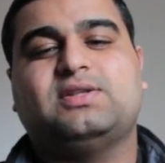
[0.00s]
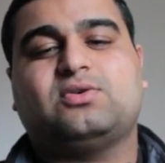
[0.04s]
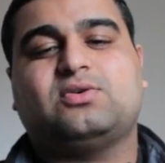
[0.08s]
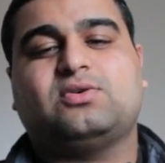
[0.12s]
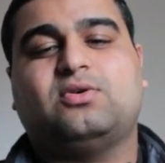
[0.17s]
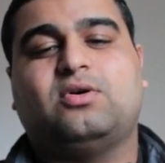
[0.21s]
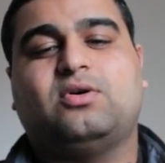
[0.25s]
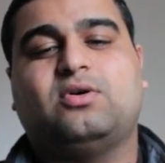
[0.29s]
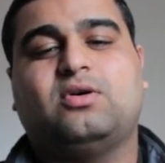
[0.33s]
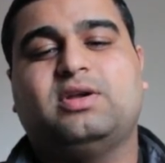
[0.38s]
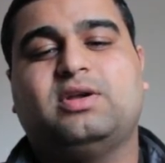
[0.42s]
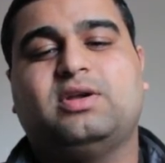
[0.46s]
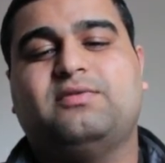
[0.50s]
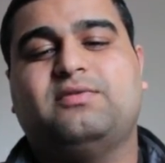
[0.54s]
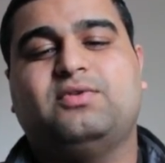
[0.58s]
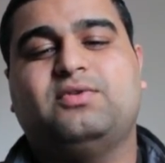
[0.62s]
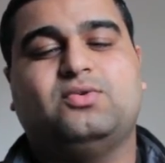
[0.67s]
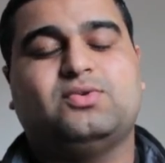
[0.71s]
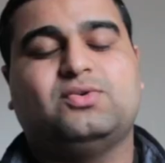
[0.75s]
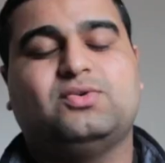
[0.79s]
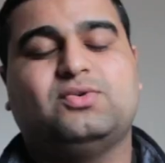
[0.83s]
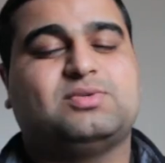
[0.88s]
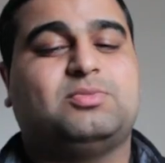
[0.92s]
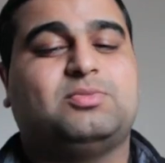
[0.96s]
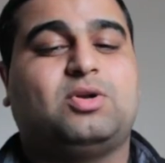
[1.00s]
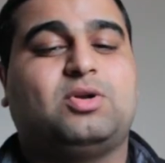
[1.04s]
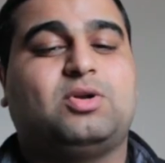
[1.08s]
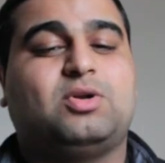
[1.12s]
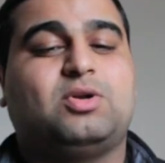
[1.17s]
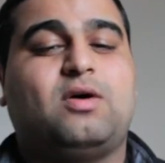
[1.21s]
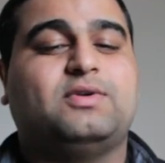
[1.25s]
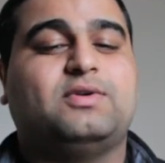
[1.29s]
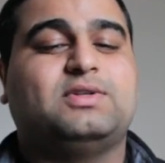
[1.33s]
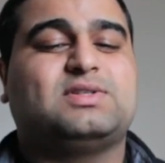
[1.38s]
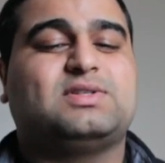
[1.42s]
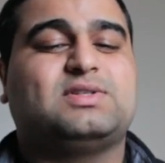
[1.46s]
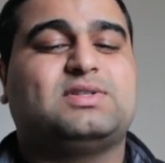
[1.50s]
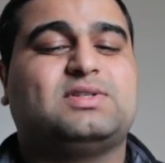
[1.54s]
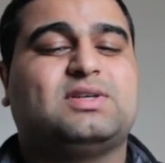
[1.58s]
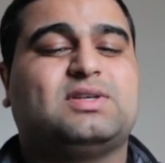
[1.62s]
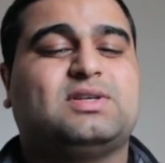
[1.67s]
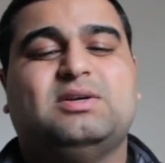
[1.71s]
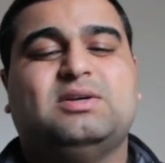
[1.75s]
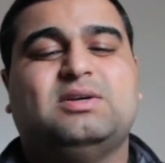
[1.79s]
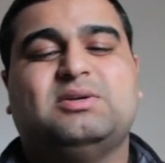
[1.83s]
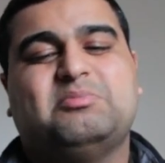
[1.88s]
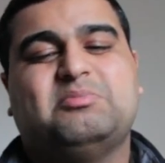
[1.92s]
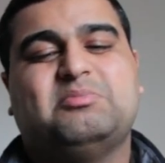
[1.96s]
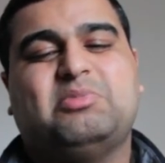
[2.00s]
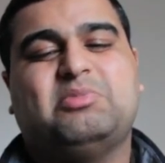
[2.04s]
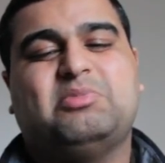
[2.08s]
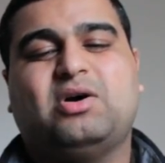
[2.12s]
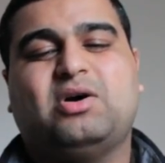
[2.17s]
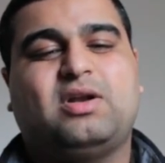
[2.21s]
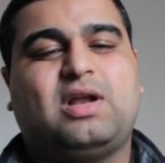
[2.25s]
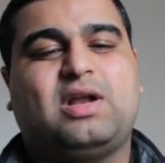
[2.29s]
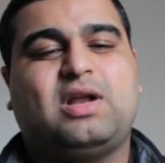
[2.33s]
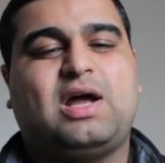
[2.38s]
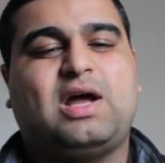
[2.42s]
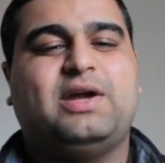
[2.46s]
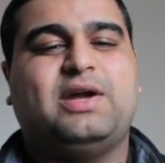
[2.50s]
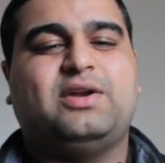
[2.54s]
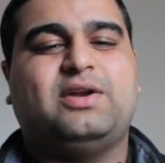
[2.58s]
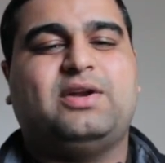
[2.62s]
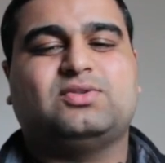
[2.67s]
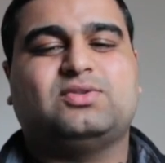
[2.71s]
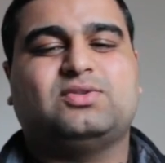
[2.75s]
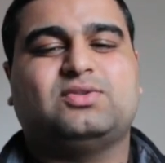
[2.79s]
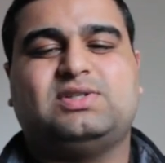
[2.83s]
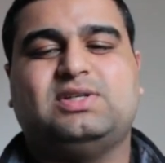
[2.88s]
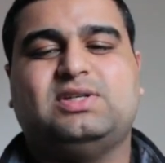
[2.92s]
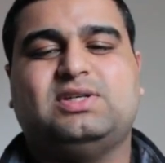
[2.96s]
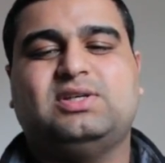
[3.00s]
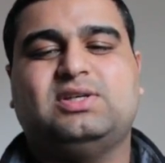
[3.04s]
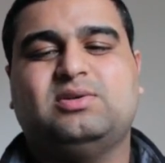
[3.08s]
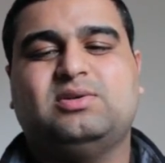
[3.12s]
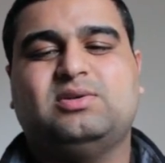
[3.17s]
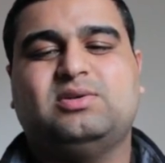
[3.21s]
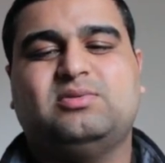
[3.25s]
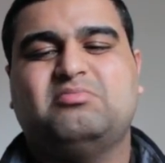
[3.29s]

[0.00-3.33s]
or even use him on offense, but I don't see